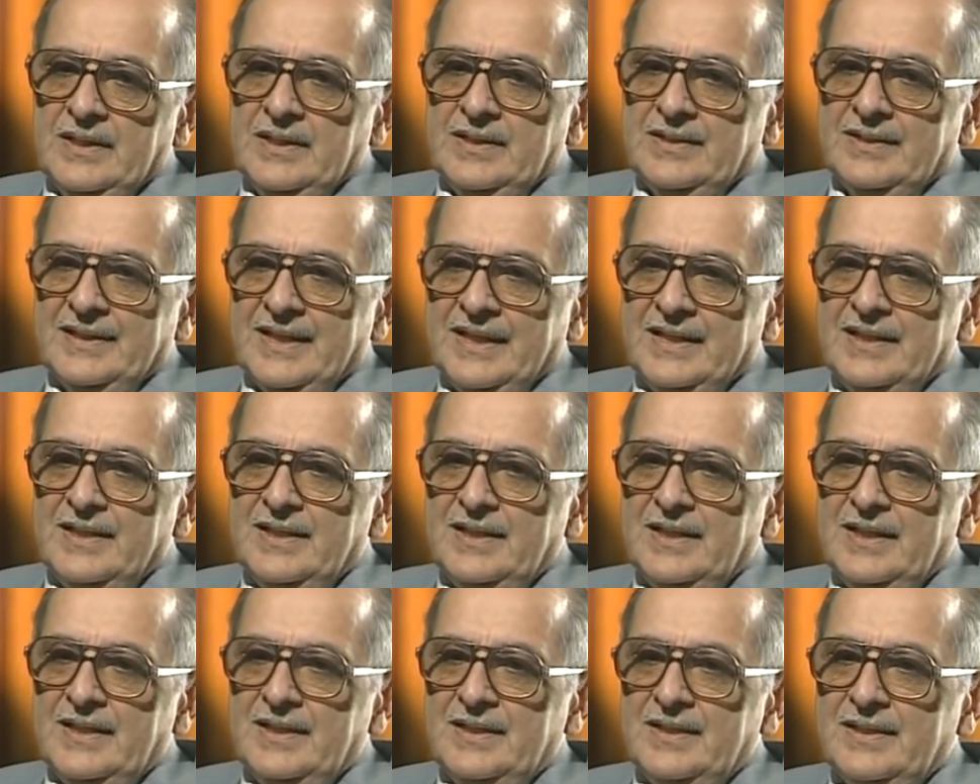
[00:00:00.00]

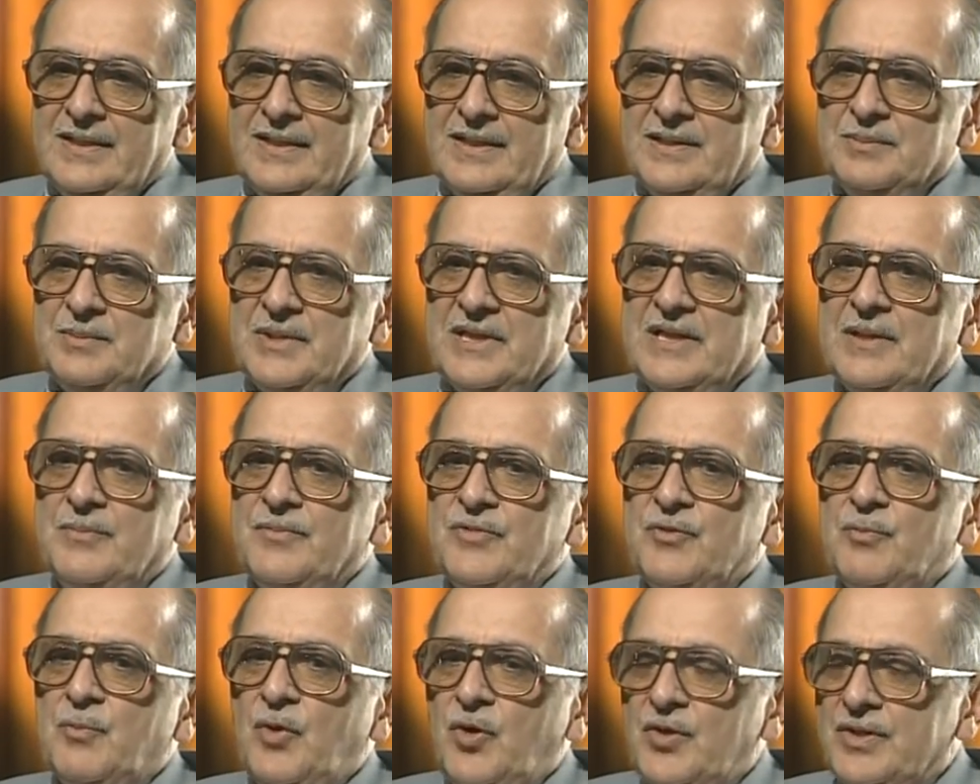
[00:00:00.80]
then it
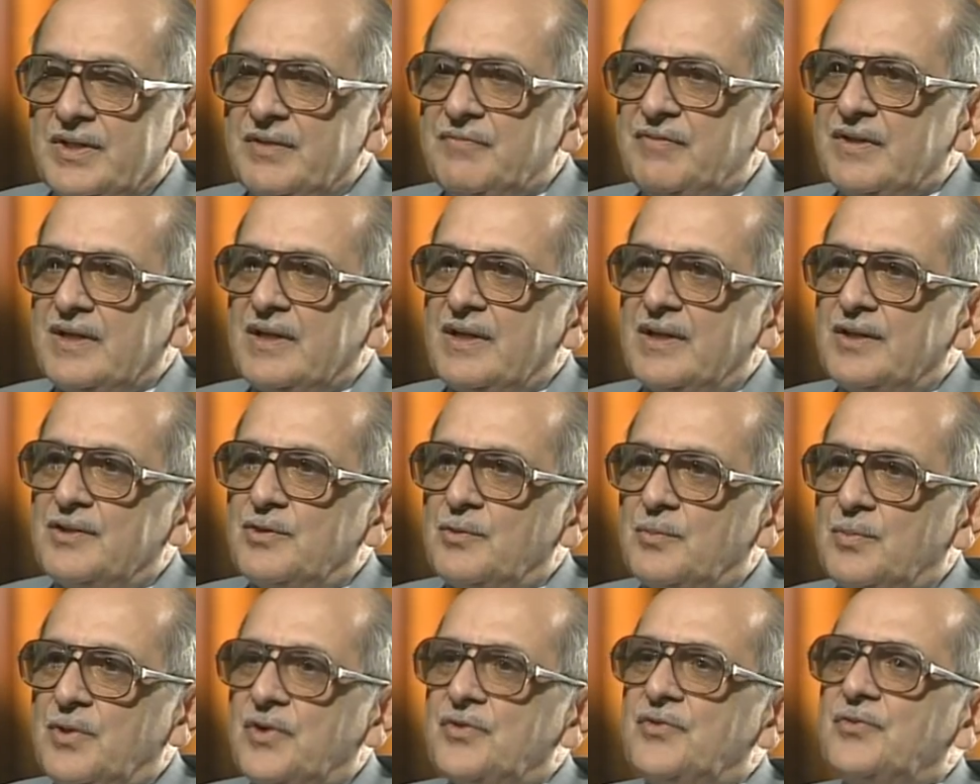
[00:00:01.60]
becomes more difficult
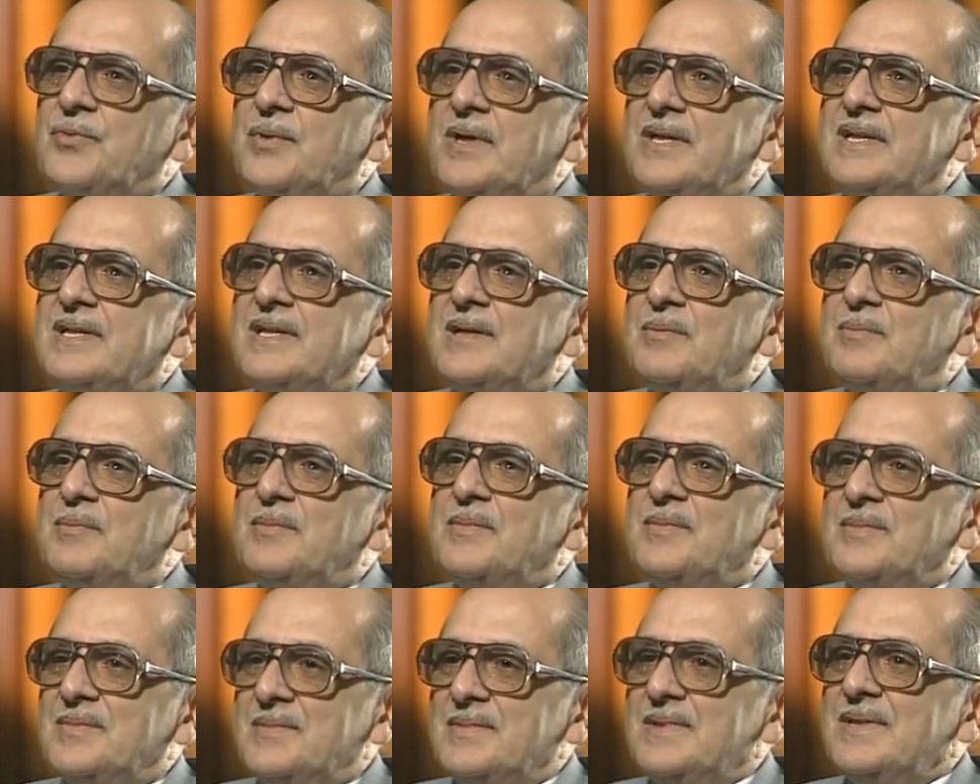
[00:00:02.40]
to persuade
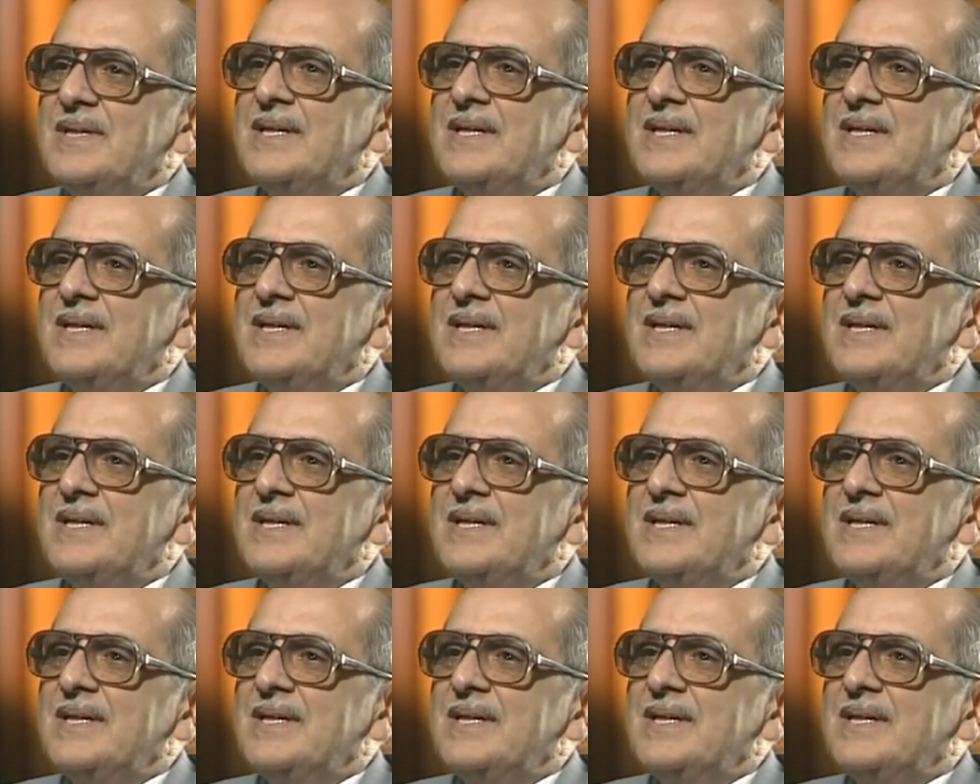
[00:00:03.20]
them